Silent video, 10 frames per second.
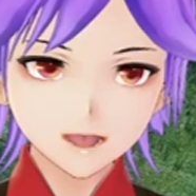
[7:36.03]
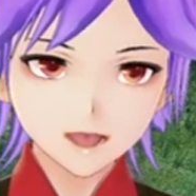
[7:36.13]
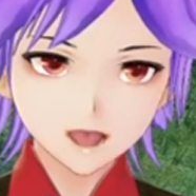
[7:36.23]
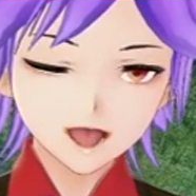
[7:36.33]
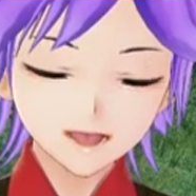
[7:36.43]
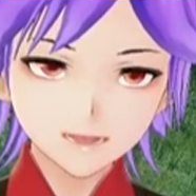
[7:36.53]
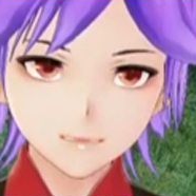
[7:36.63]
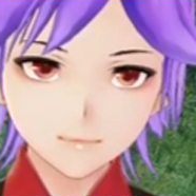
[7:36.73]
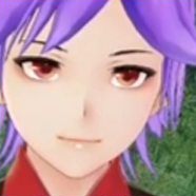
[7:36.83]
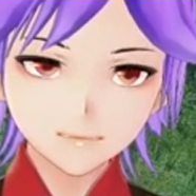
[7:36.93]
my
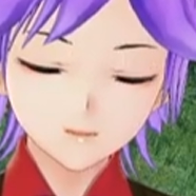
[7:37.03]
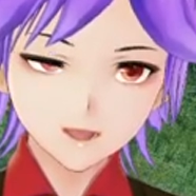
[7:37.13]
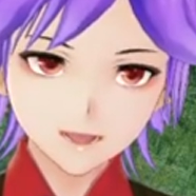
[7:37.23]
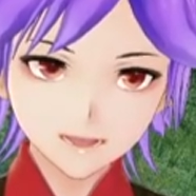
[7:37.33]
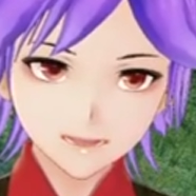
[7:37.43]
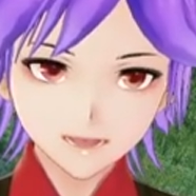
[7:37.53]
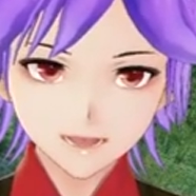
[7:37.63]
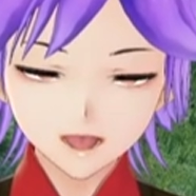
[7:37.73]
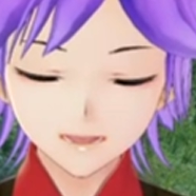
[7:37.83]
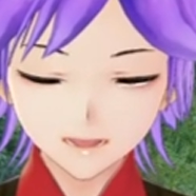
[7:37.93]
team
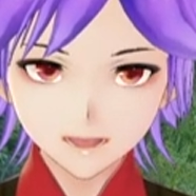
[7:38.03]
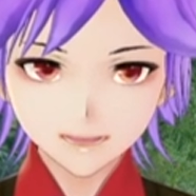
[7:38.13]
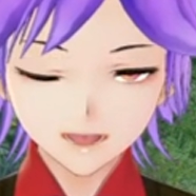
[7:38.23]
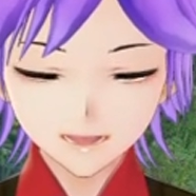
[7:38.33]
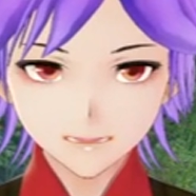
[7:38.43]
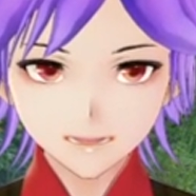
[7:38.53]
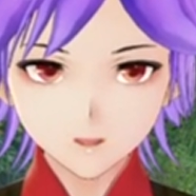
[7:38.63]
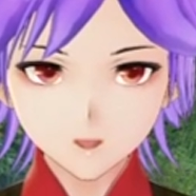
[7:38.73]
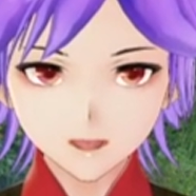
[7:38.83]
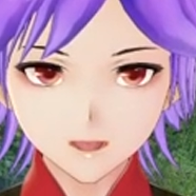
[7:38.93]
split up into two
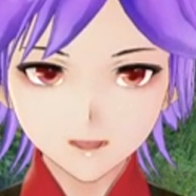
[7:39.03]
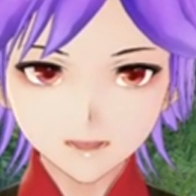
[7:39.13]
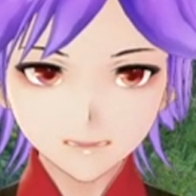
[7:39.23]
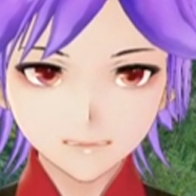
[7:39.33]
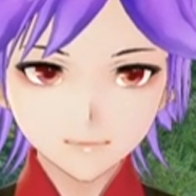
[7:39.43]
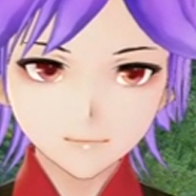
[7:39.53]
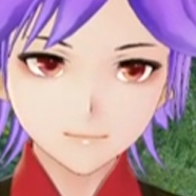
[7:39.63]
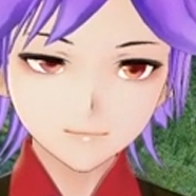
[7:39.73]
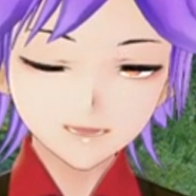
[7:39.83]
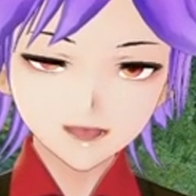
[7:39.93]
groups.
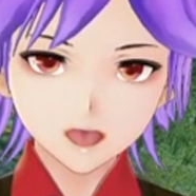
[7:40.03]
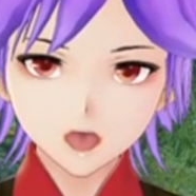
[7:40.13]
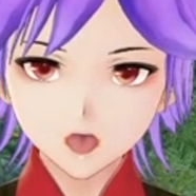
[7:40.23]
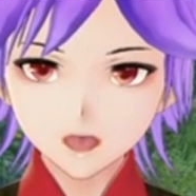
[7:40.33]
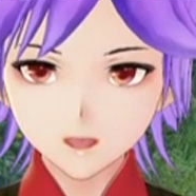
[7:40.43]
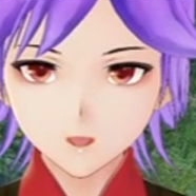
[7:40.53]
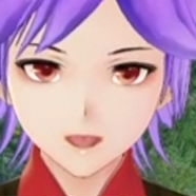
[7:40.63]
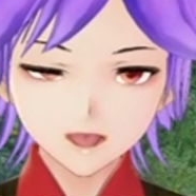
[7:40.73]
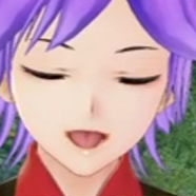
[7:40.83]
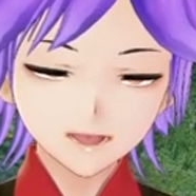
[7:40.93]
Two
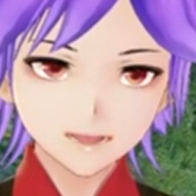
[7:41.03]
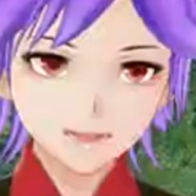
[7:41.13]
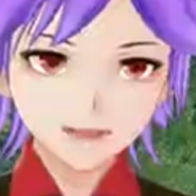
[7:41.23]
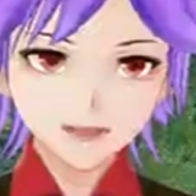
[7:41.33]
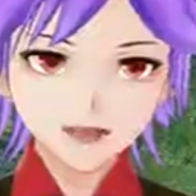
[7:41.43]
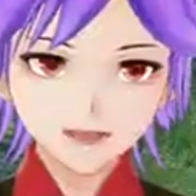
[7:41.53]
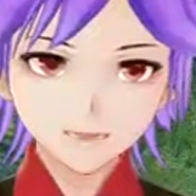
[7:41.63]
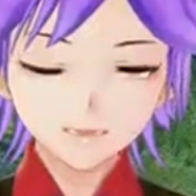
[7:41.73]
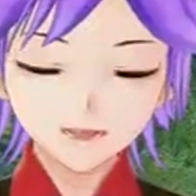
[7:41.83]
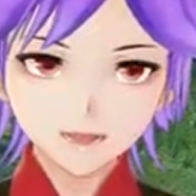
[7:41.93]
people taking out
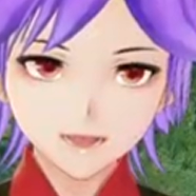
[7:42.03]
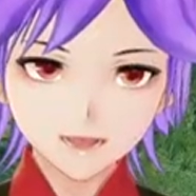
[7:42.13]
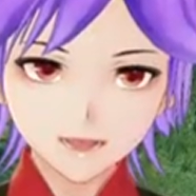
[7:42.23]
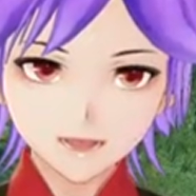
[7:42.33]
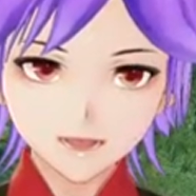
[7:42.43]
the